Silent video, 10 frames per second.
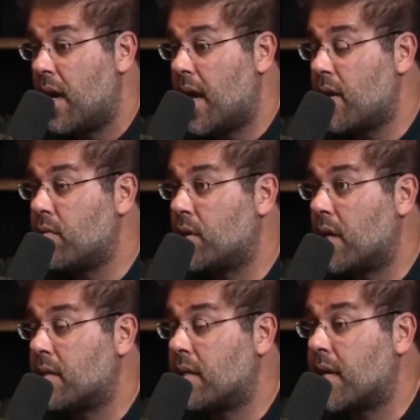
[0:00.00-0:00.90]
Andrew
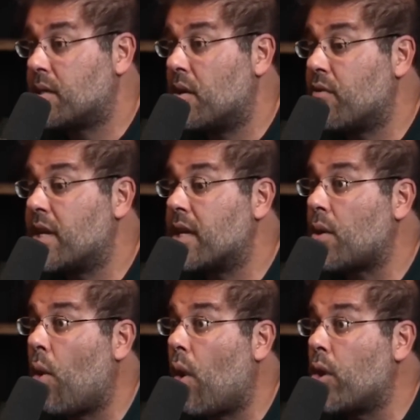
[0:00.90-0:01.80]
Johnson takes over and he has
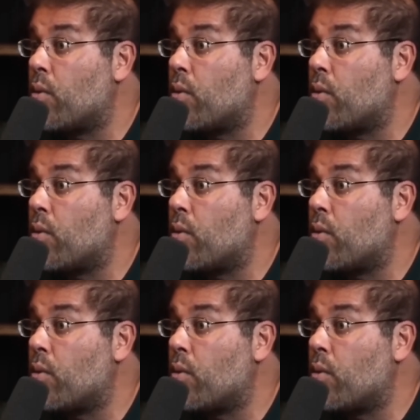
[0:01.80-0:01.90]
all the